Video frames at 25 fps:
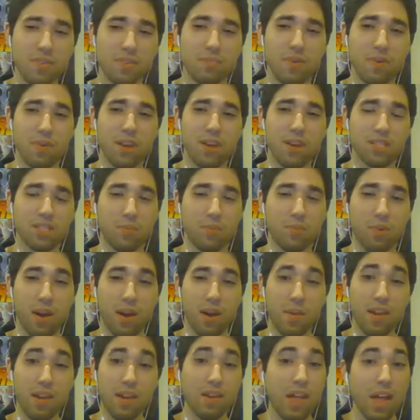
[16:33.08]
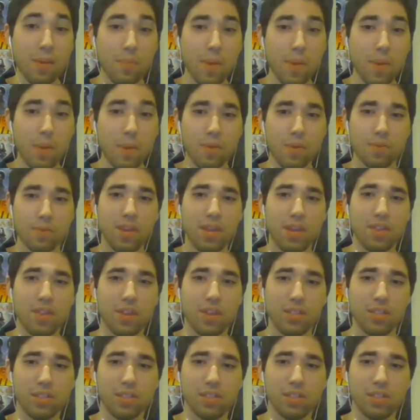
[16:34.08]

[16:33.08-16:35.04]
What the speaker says: embrace it more. I mean, a lot of people are thinking, like,